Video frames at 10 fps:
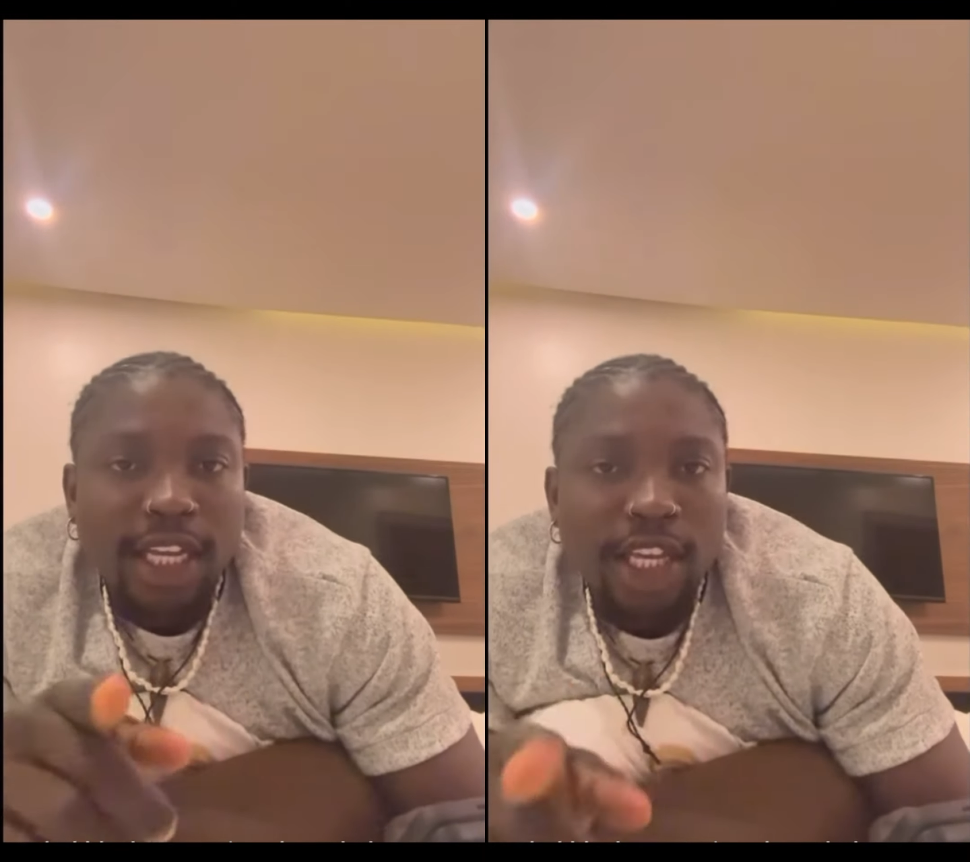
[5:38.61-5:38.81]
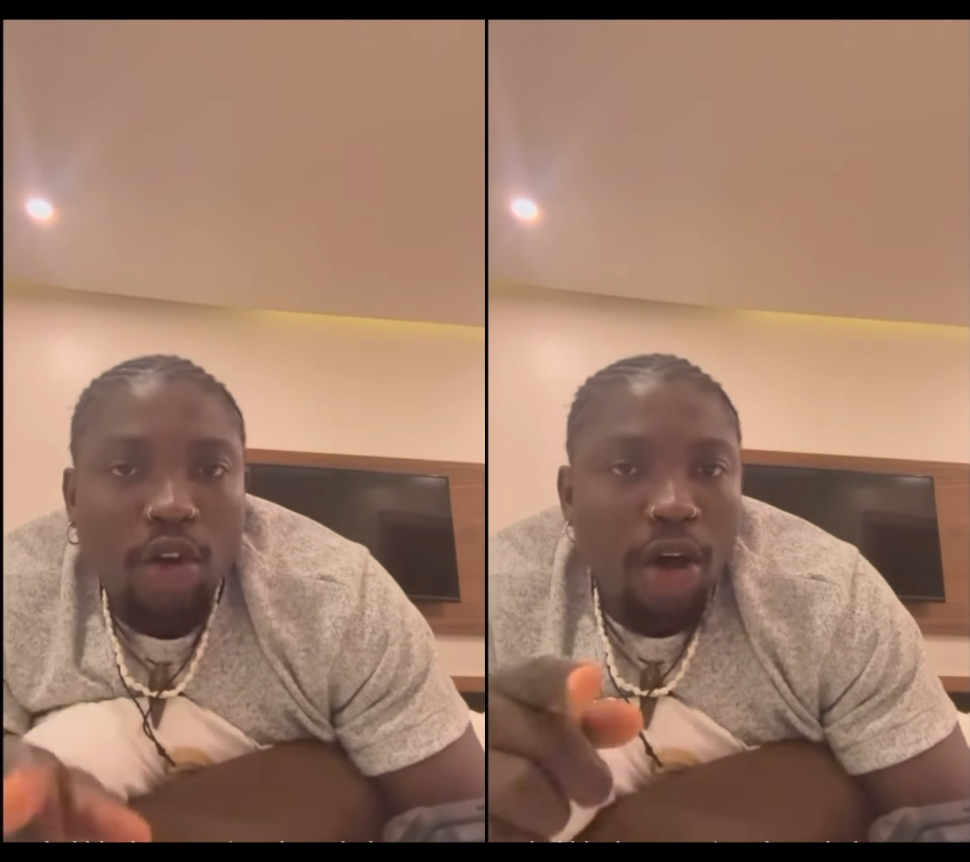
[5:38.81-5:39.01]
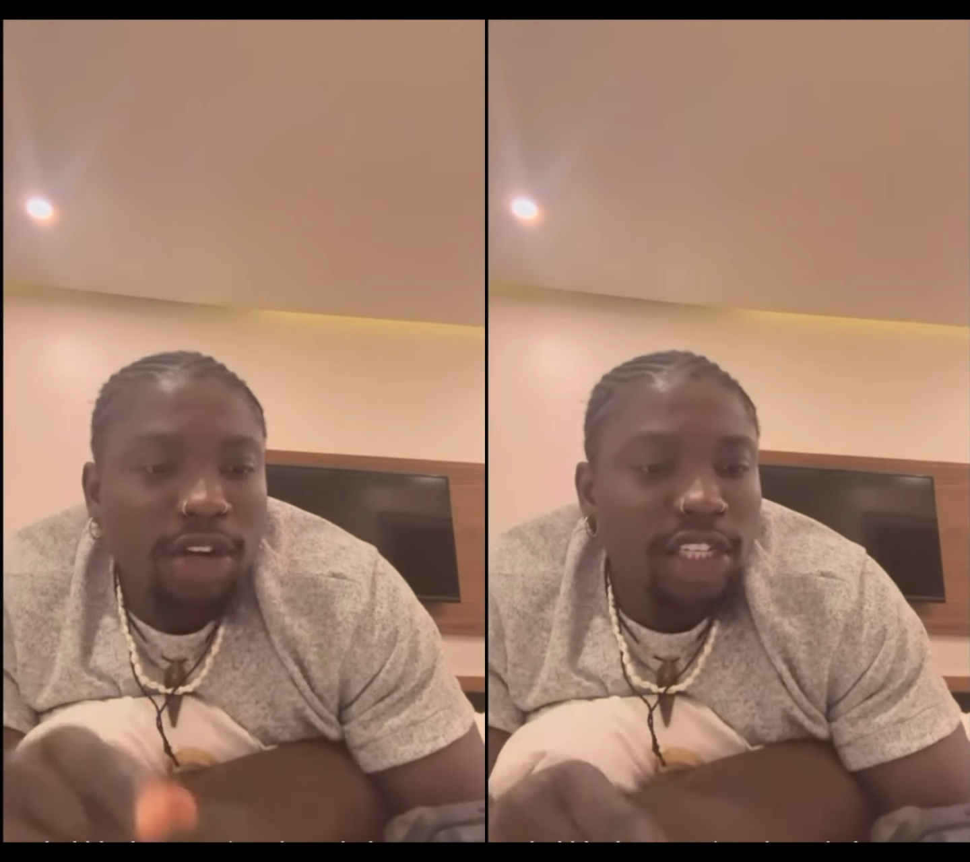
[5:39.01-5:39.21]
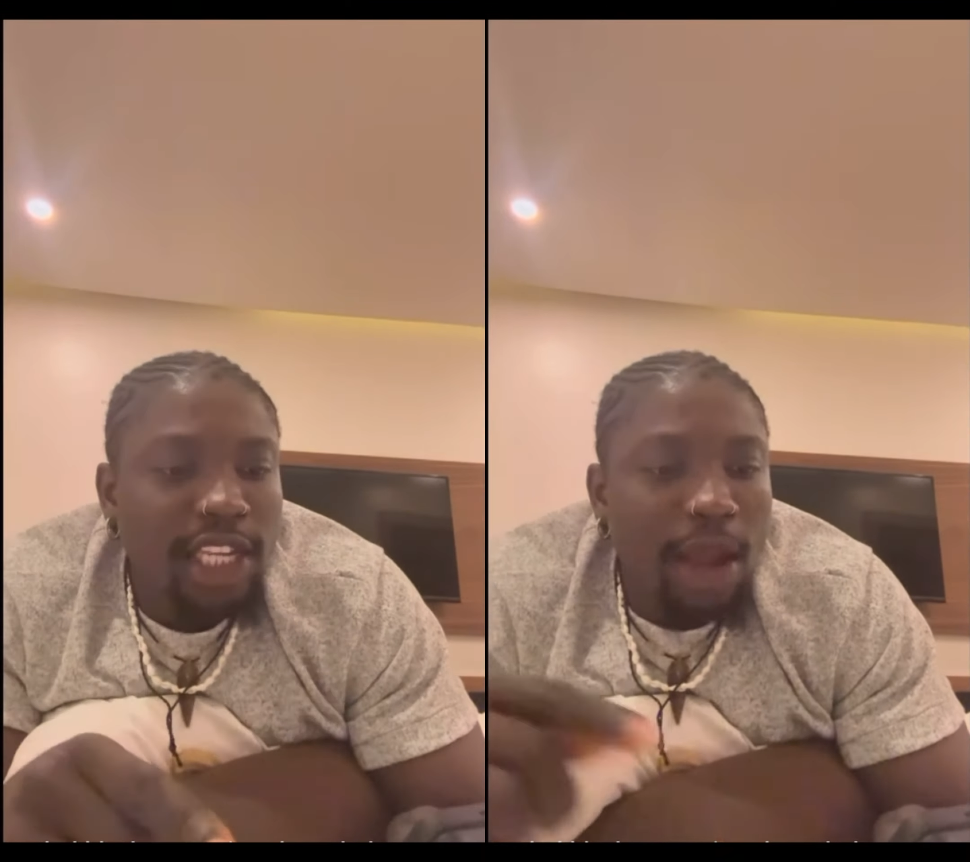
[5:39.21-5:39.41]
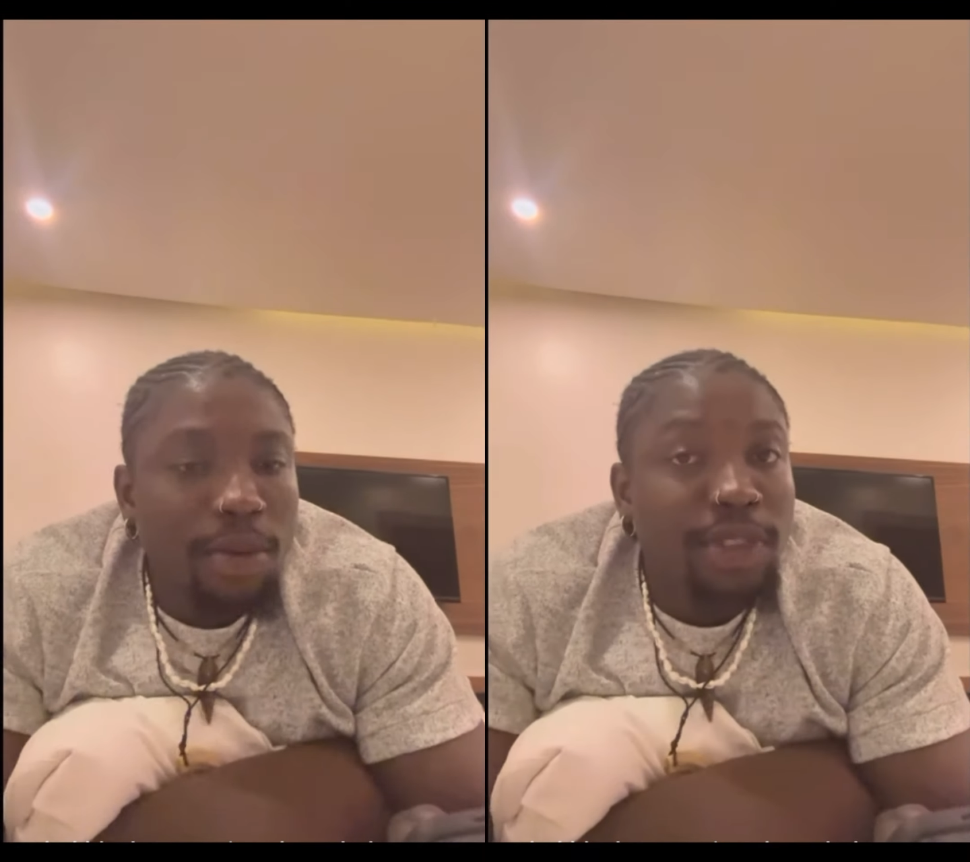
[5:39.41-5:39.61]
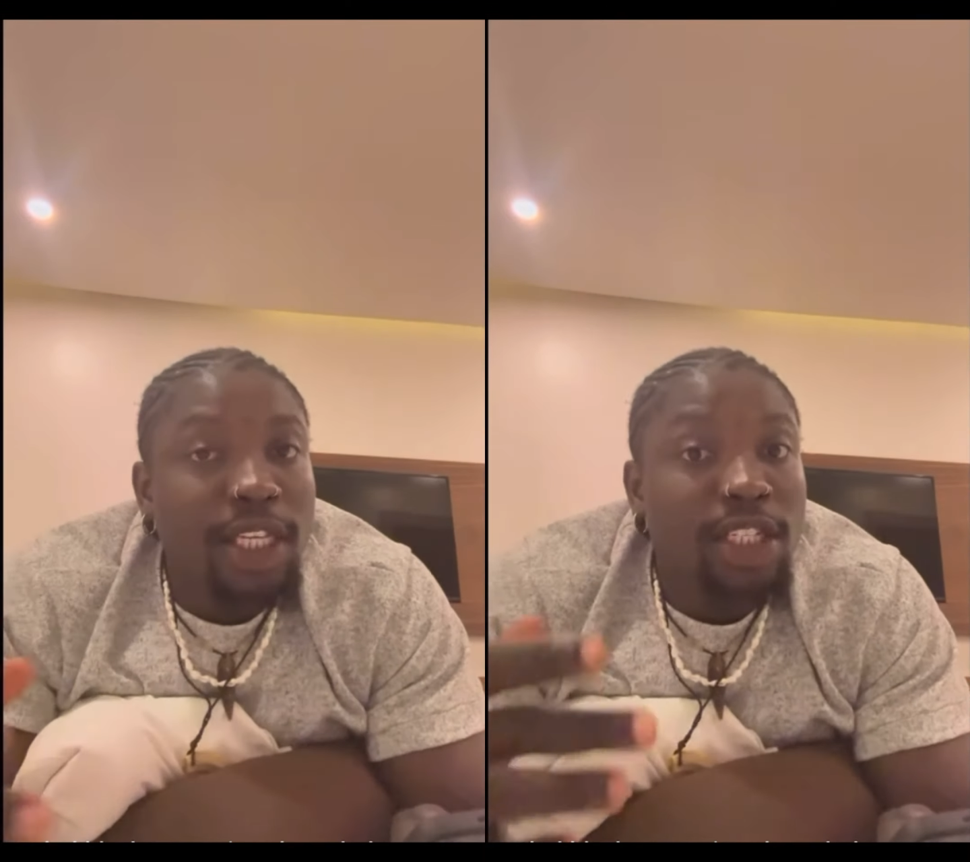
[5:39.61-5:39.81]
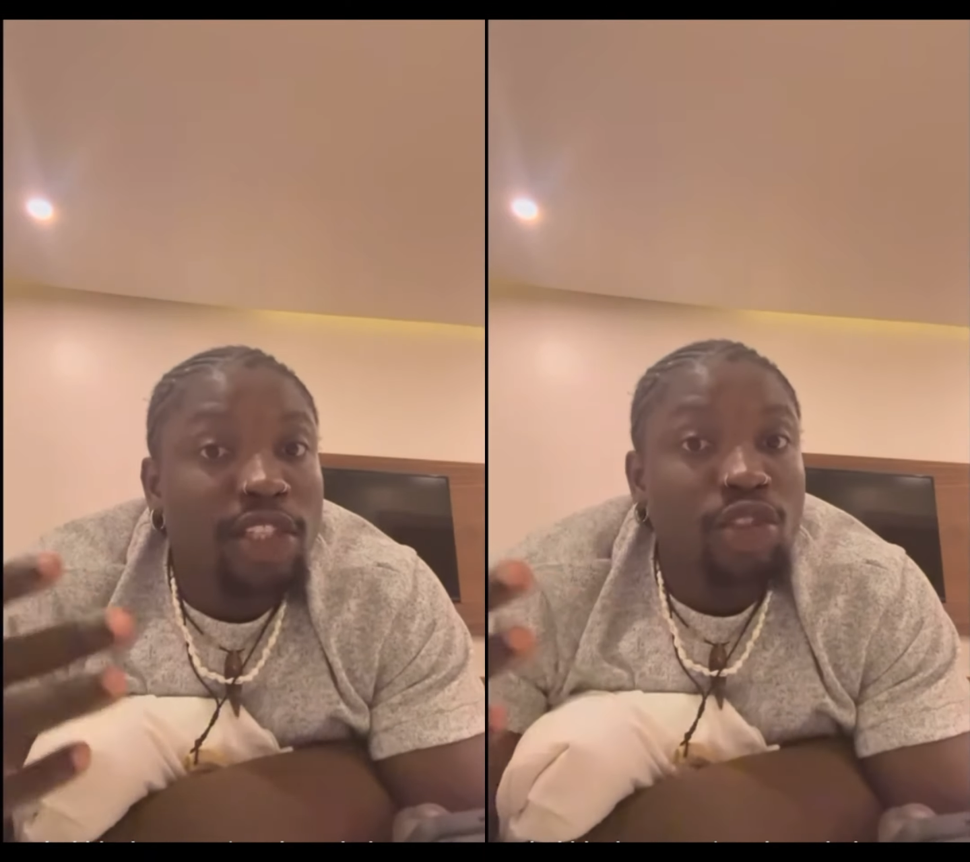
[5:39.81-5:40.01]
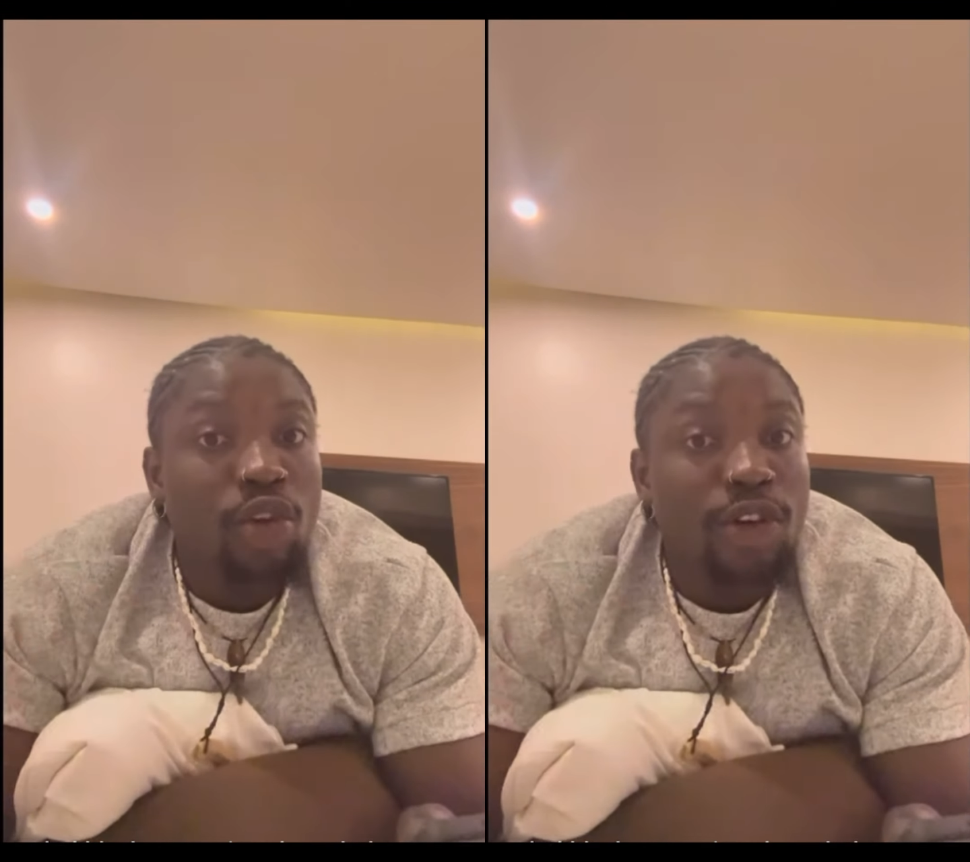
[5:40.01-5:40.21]
It can't reach time where we say the
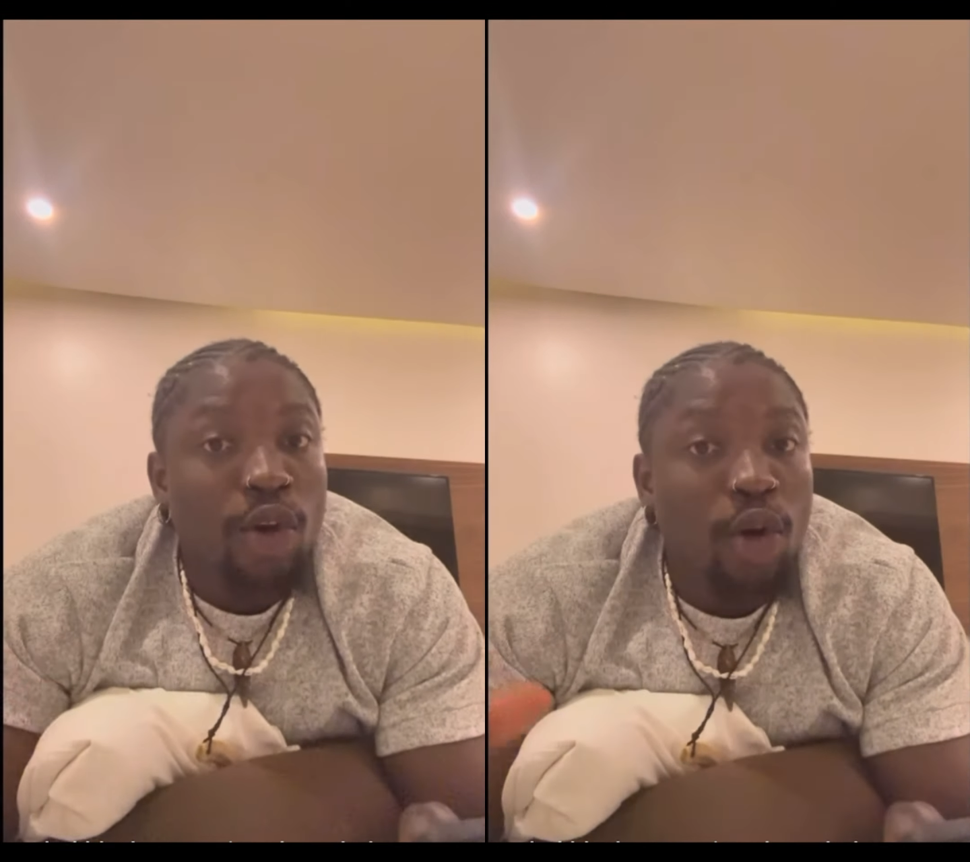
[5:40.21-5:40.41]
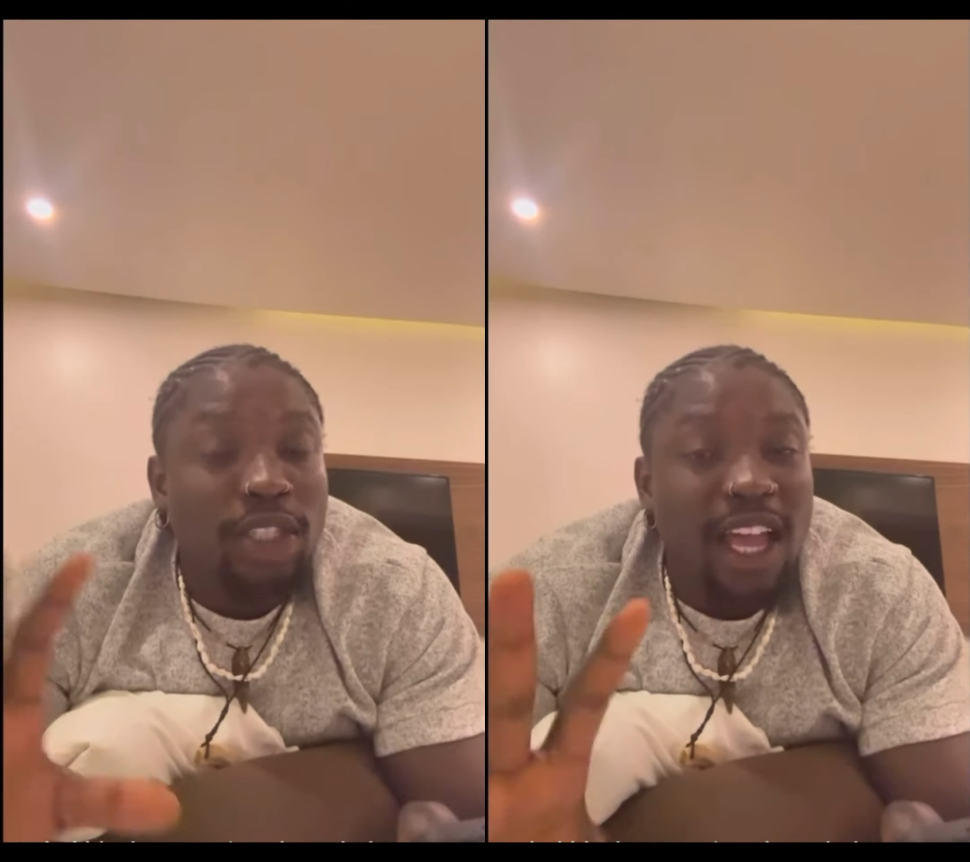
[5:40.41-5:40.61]
thing done the hot.